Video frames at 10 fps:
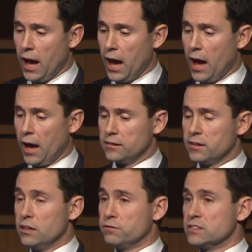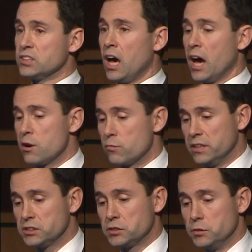and if it's high
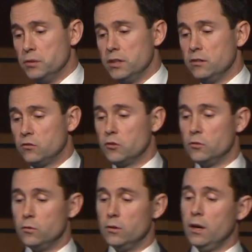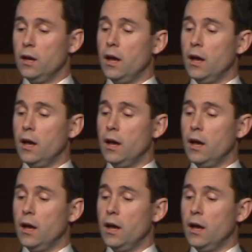risk, you need to